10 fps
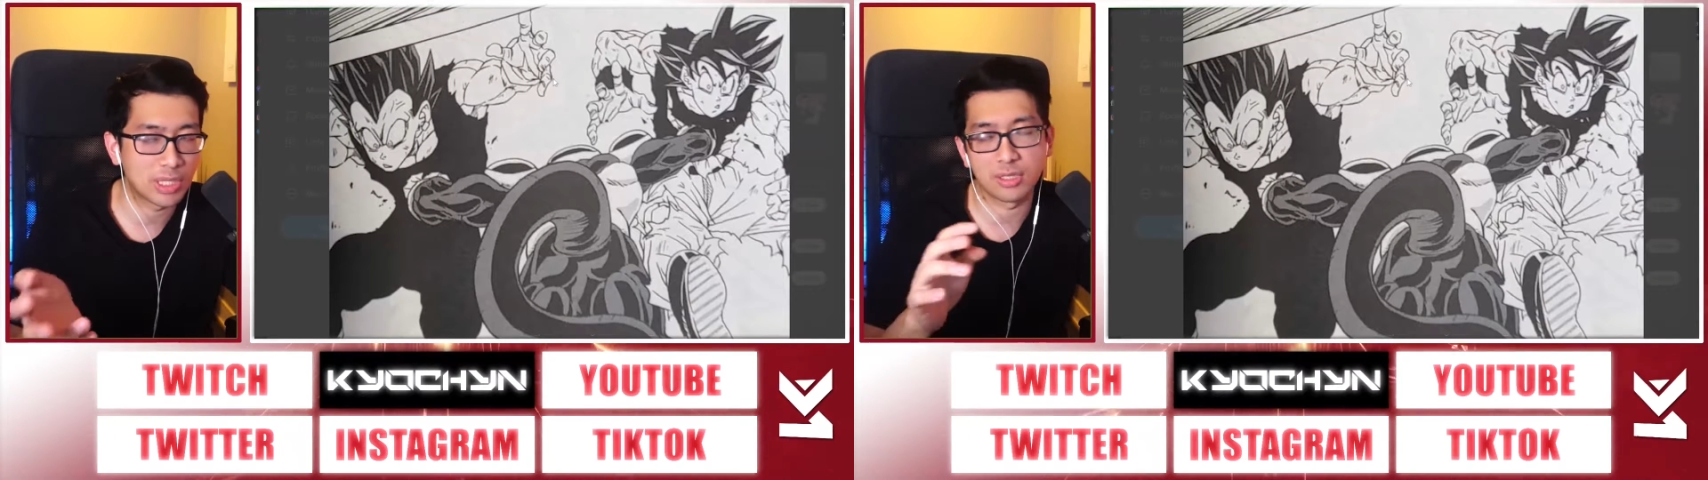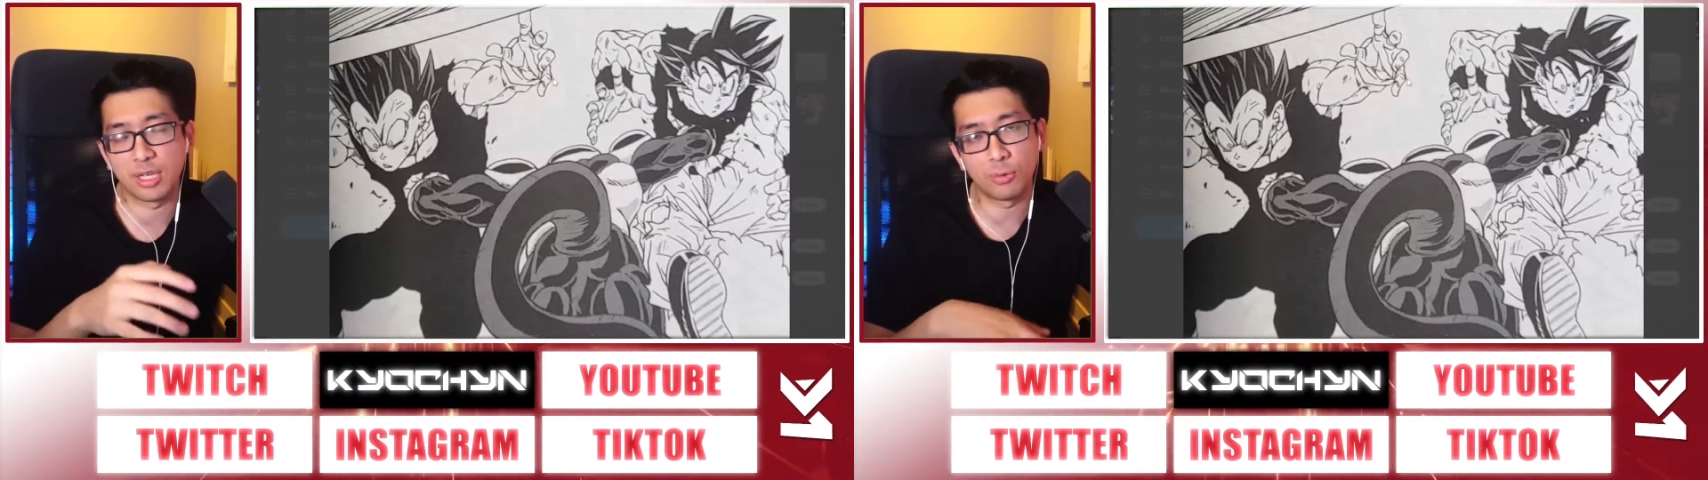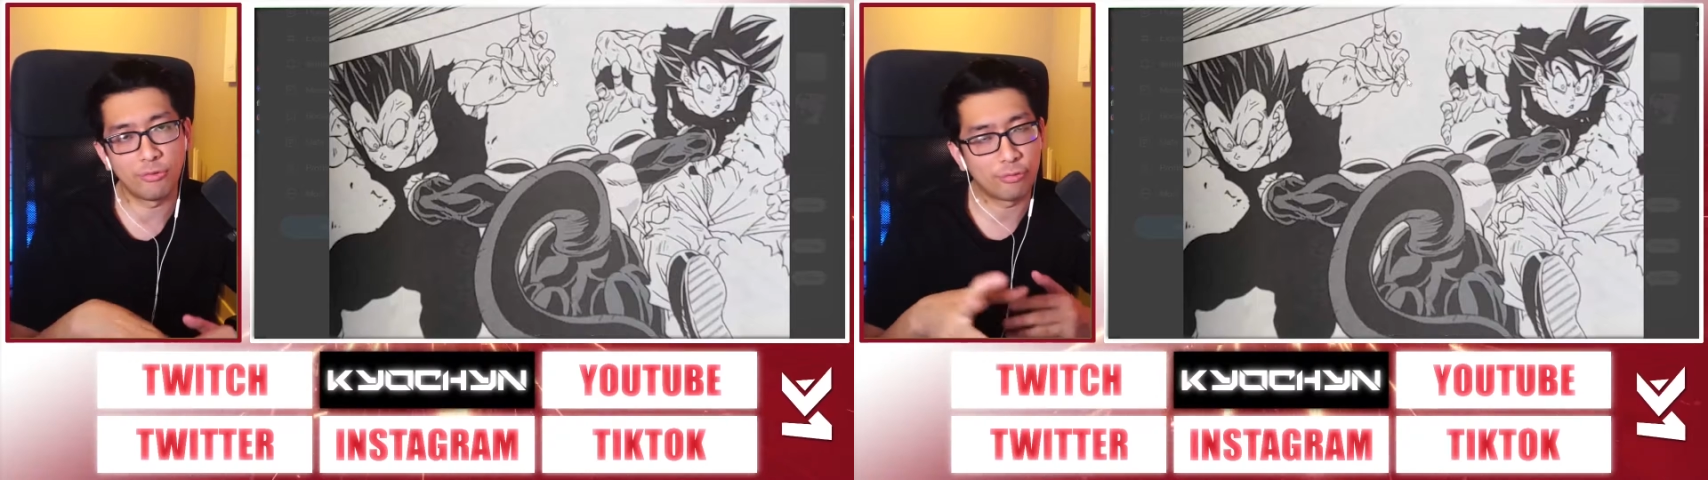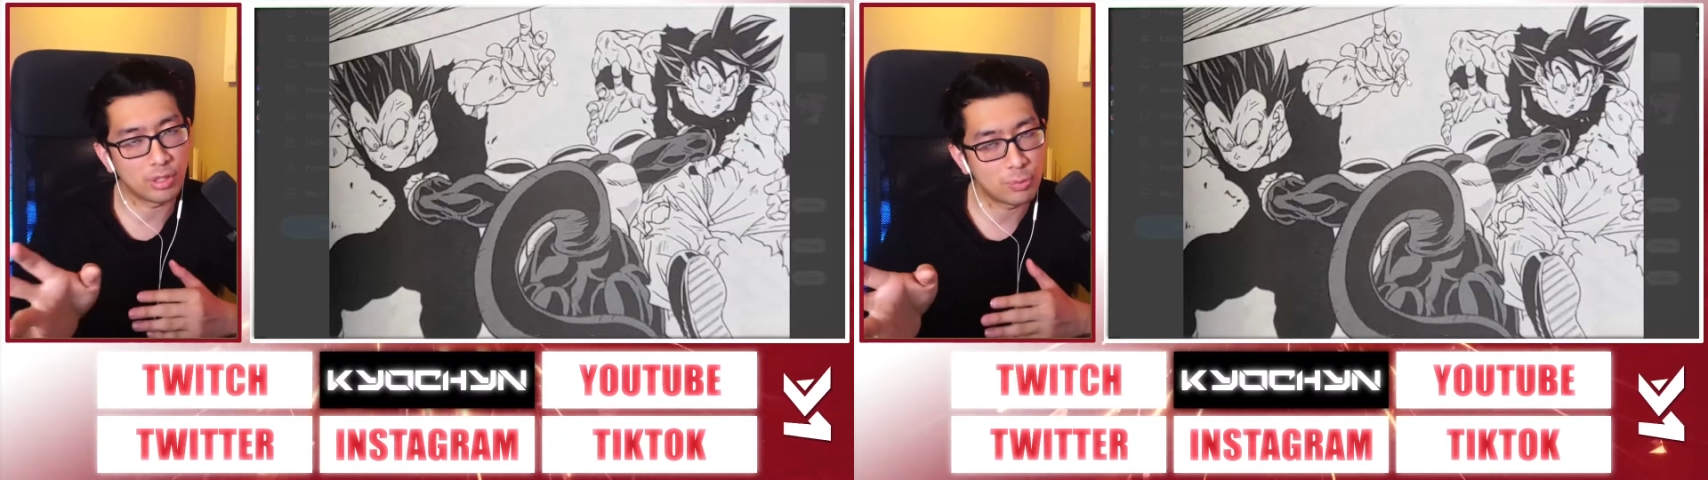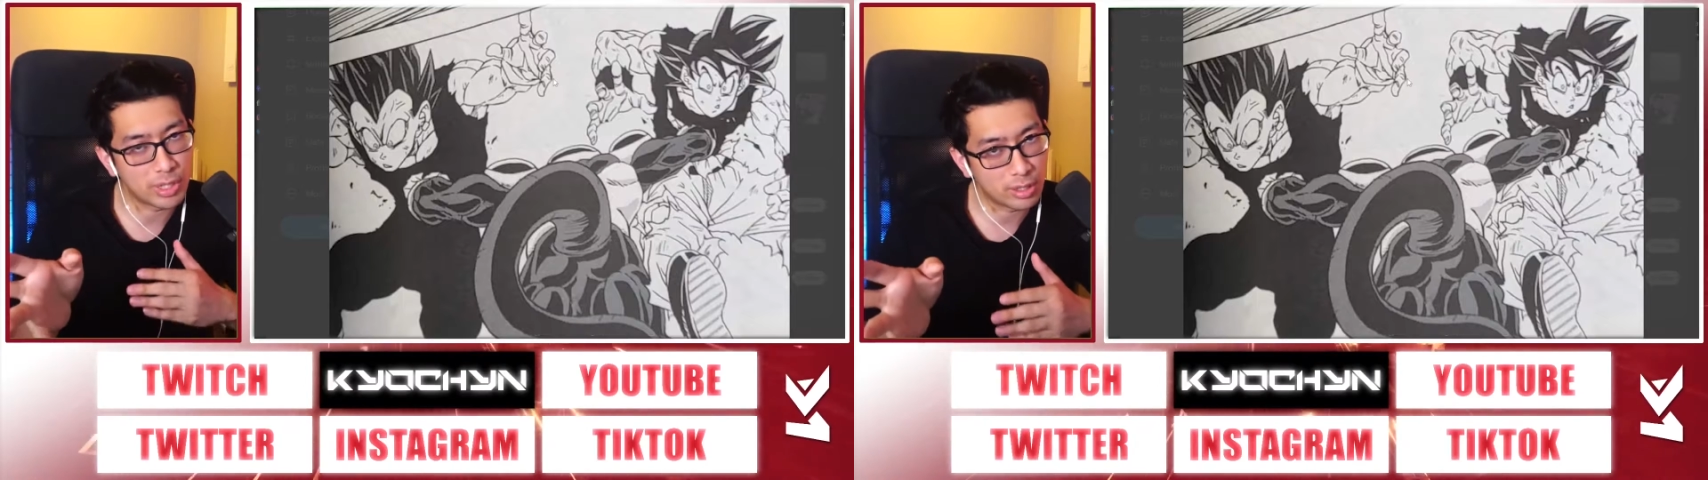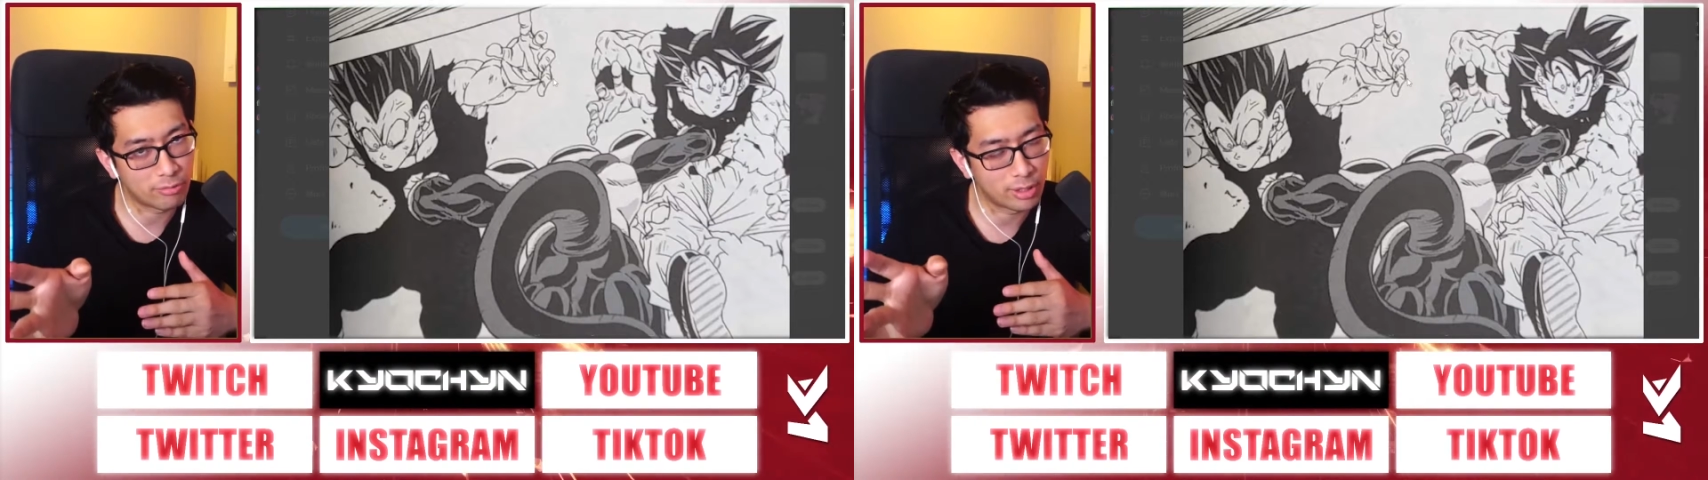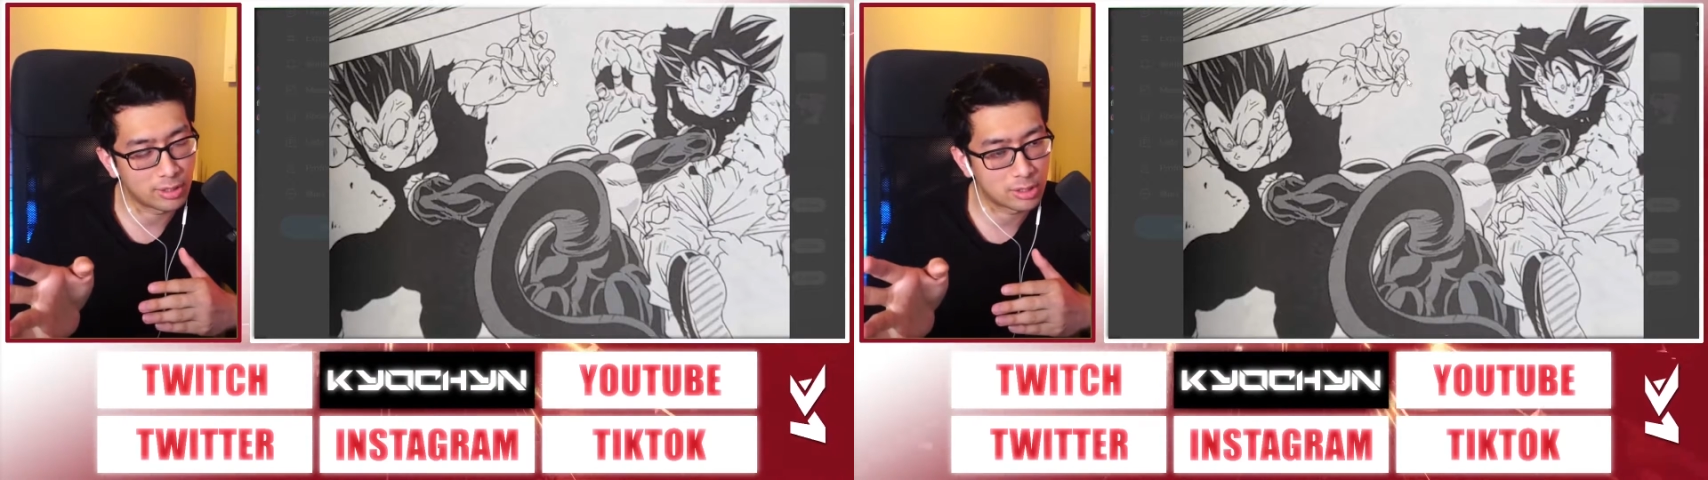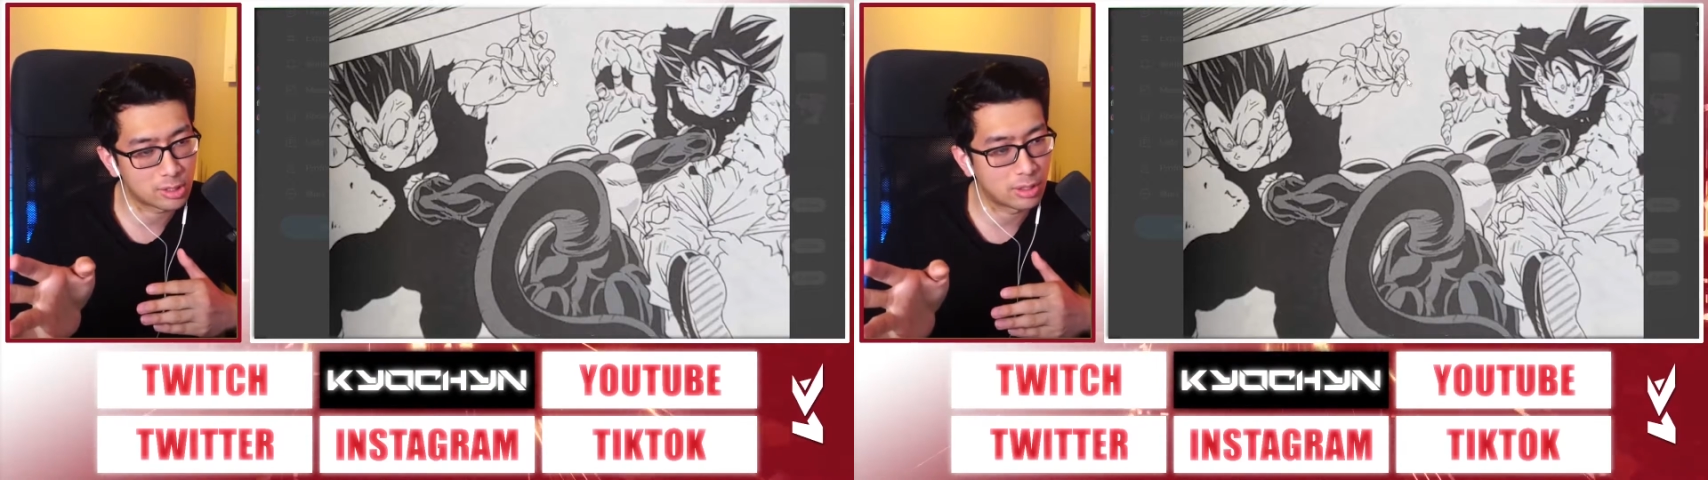because they were fully recovered
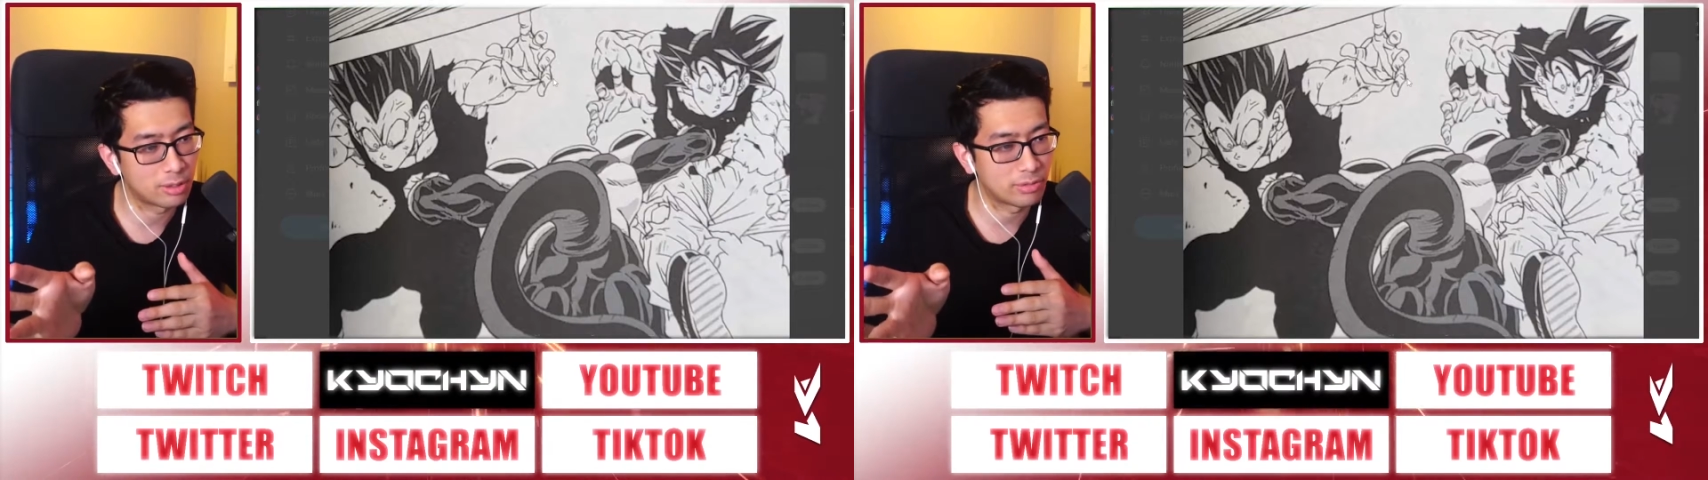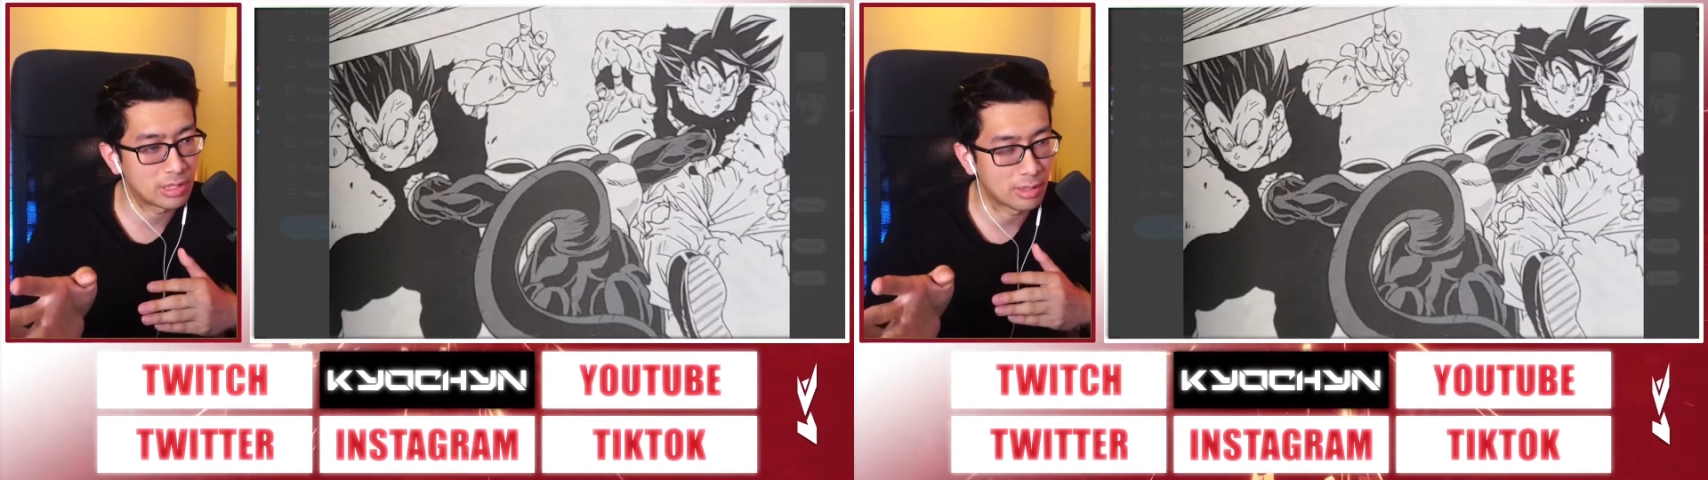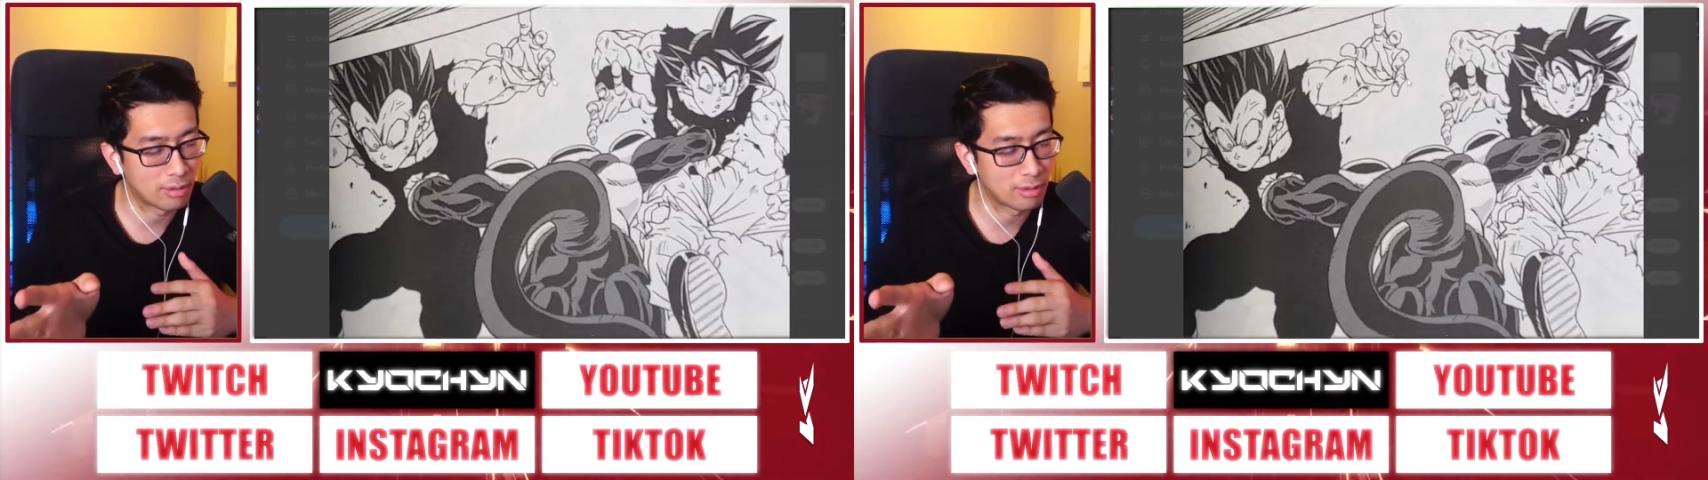at the start of